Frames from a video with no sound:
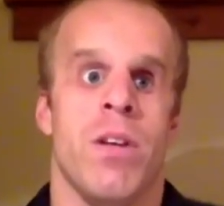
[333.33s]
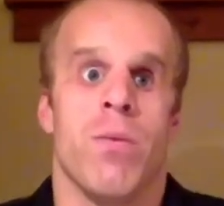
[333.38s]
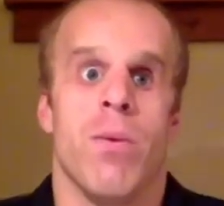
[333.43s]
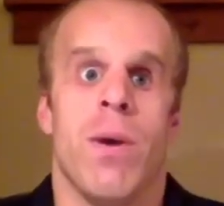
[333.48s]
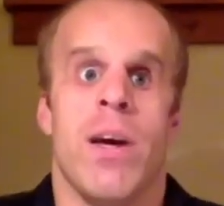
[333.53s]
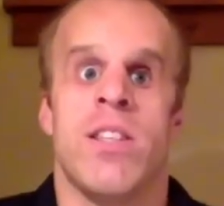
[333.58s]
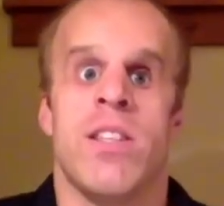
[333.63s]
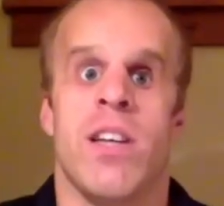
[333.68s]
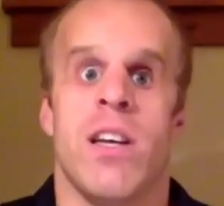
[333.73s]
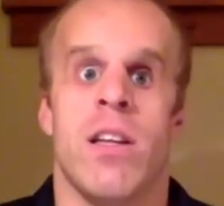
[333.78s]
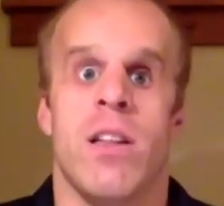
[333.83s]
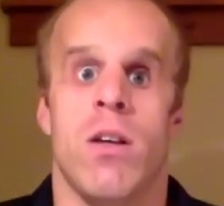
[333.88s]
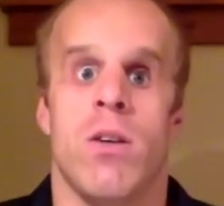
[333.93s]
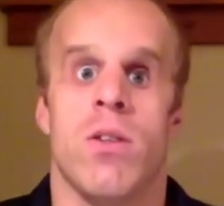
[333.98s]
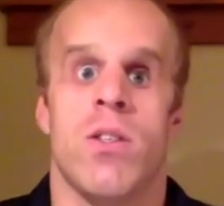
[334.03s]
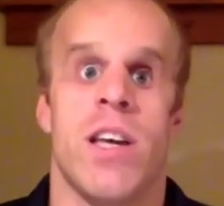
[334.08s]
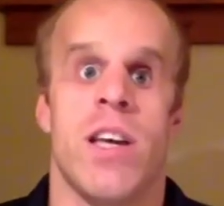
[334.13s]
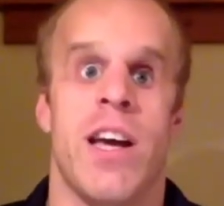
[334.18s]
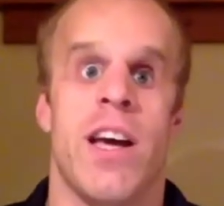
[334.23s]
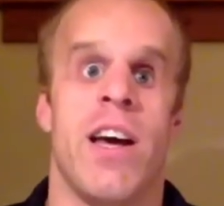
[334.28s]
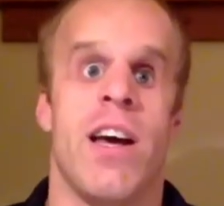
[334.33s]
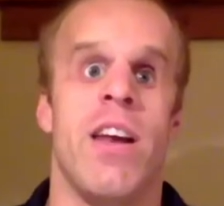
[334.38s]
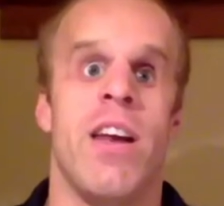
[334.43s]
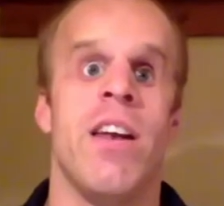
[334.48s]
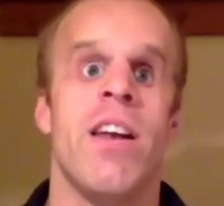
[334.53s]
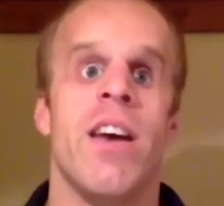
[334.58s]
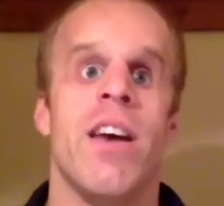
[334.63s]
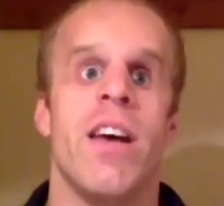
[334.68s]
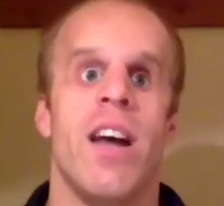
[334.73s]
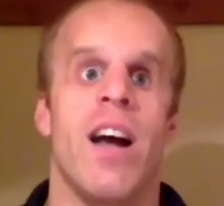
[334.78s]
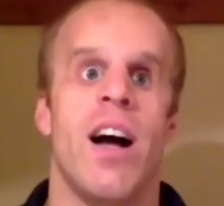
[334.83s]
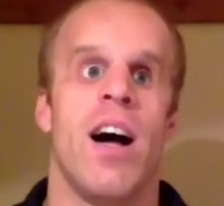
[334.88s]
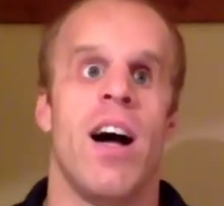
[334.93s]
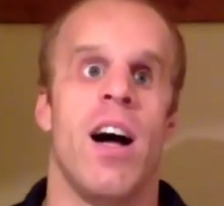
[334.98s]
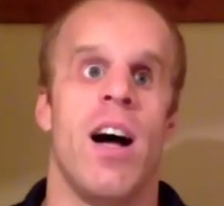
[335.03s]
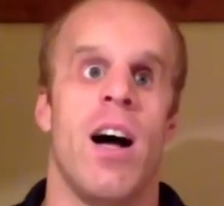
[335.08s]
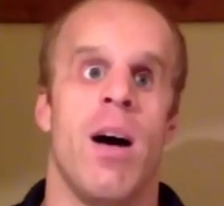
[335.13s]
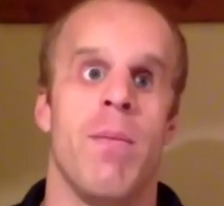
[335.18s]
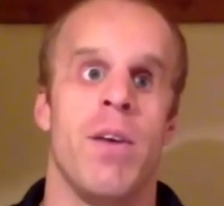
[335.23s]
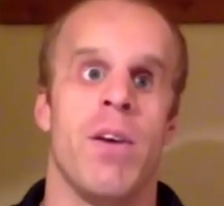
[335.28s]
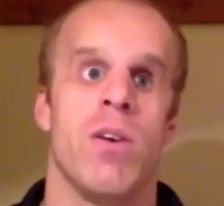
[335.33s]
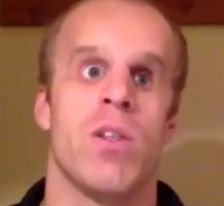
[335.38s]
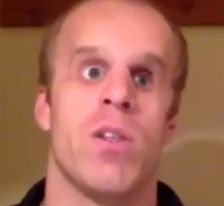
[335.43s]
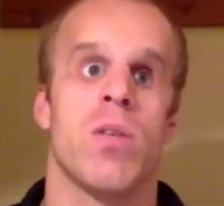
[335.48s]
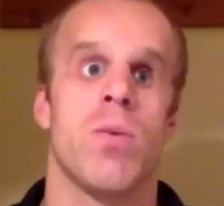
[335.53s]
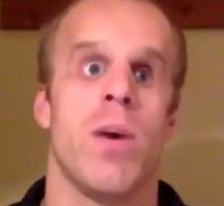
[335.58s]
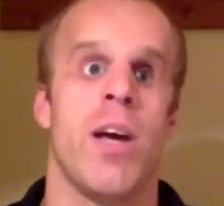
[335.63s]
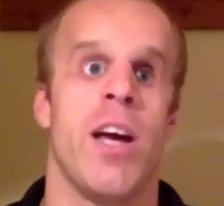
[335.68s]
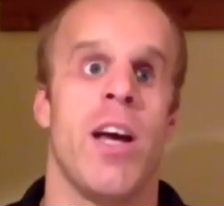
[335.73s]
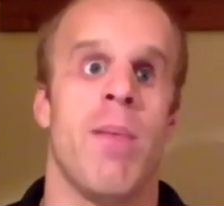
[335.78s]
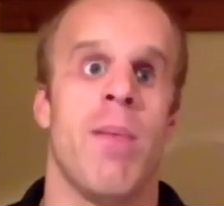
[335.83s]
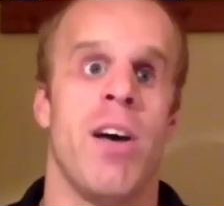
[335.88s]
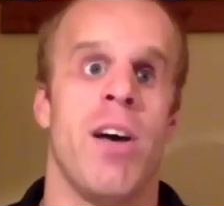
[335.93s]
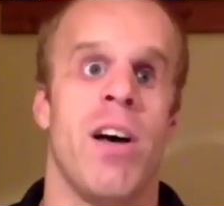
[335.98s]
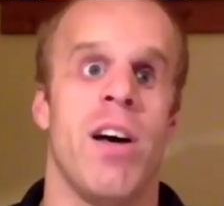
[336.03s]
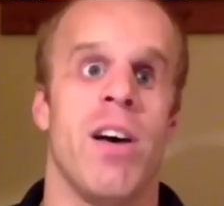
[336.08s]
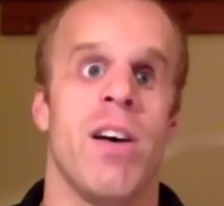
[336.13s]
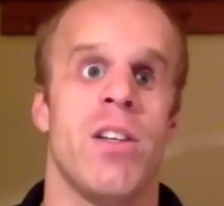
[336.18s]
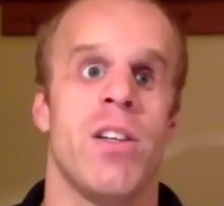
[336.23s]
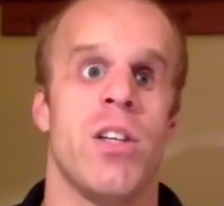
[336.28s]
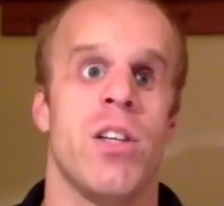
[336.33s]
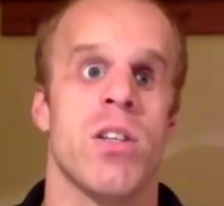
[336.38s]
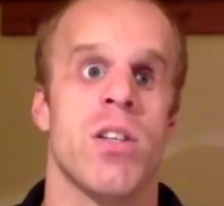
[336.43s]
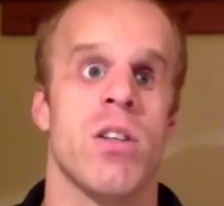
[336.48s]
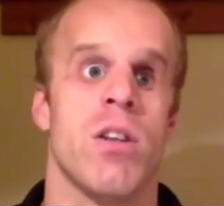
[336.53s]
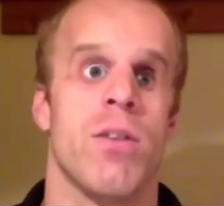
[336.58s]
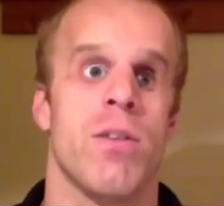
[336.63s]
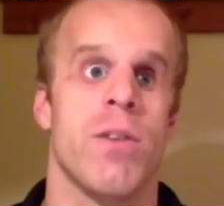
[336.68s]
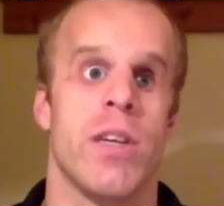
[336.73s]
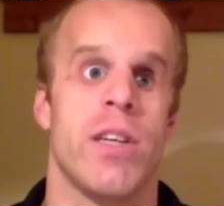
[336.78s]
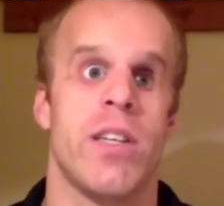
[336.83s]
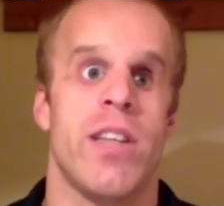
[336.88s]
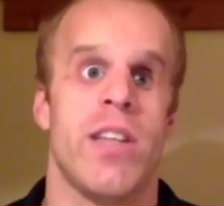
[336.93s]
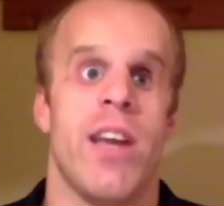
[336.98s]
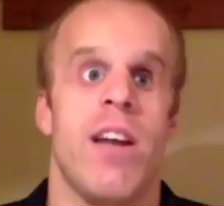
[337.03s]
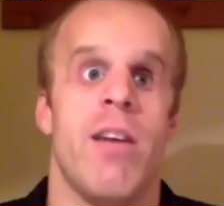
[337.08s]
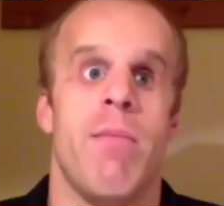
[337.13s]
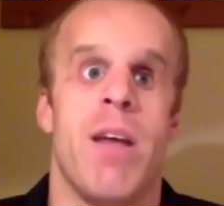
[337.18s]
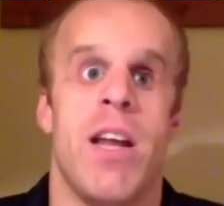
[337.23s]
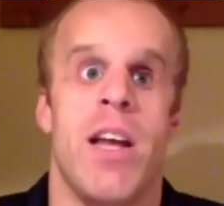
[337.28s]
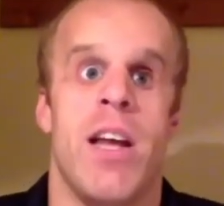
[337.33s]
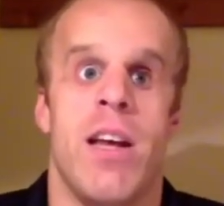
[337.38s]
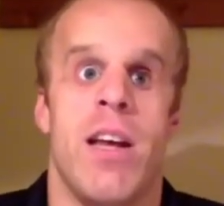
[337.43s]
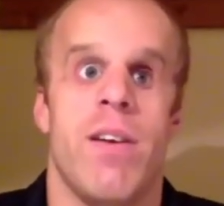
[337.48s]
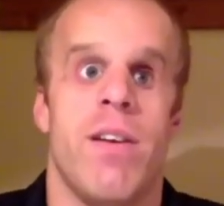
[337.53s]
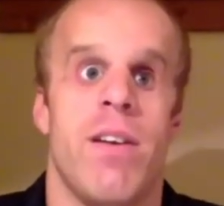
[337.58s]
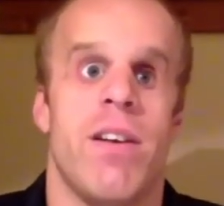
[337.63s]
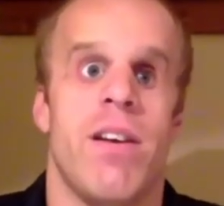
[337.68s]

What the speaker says: racing in Lausanne, swam just over a 10 minutes